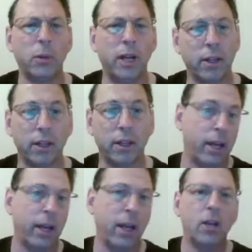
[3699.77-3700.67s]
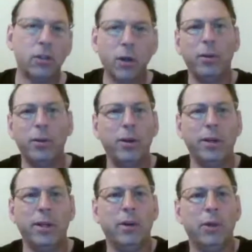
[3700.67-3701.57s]
So and
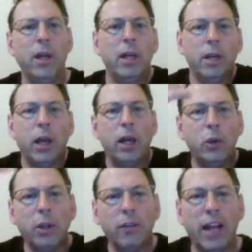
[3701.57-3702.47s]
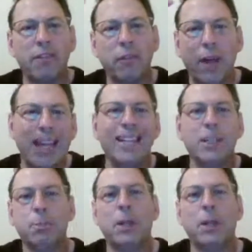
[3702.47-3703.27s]
you live a life of endless pleasure